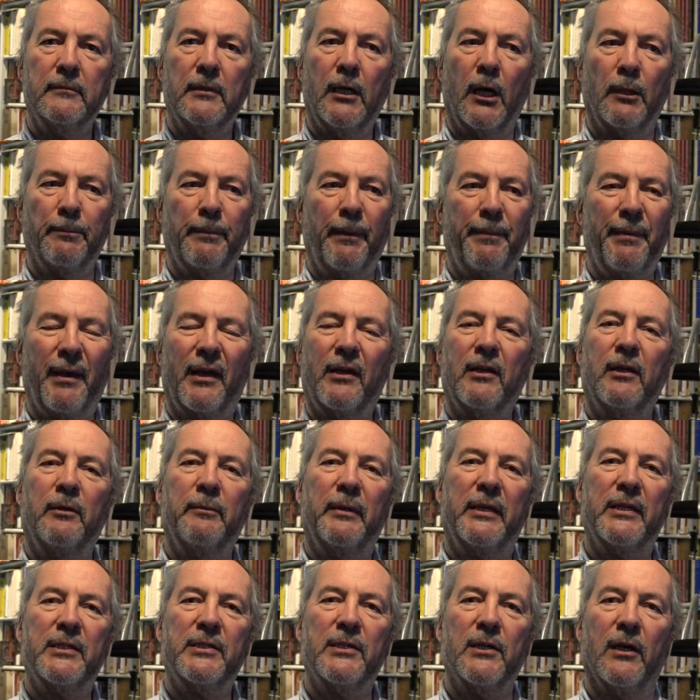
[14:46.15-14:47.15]
I'll be back in a
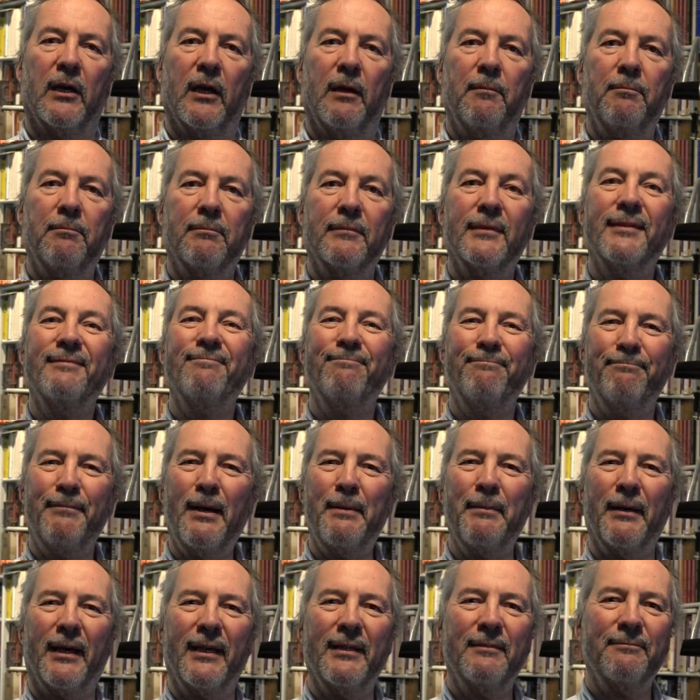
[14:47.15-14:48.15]
week's time.
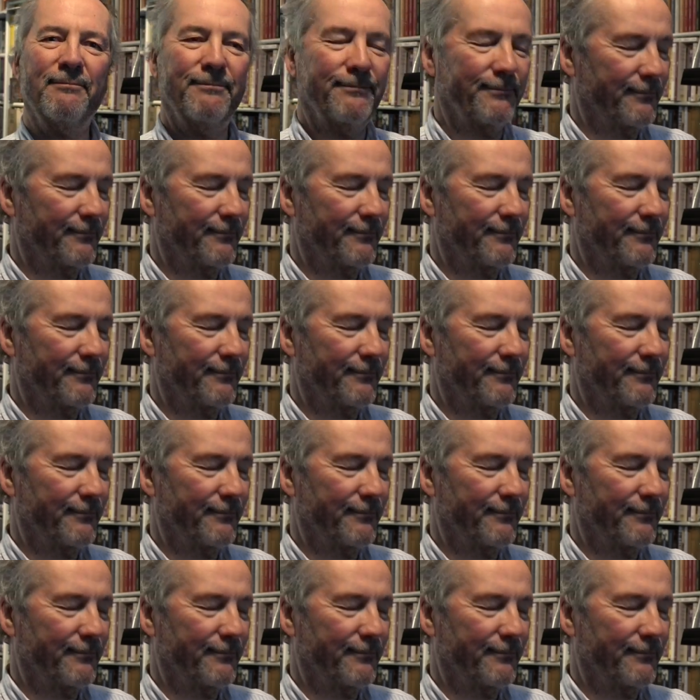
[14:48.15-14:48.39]
Bye-bye.